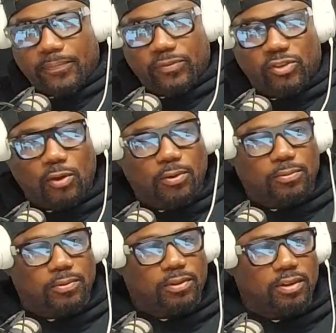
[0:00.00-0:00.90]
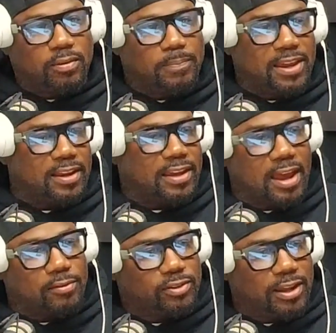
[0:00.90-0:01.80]
So being a
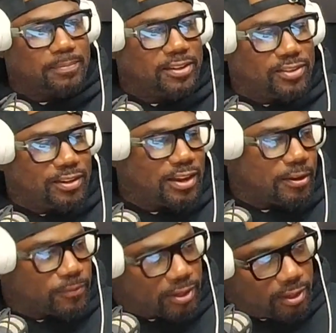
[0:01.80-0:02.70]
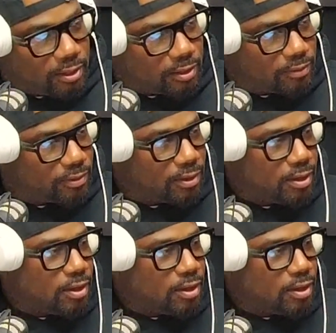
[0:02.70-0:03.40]
counselor, that means she care for kids.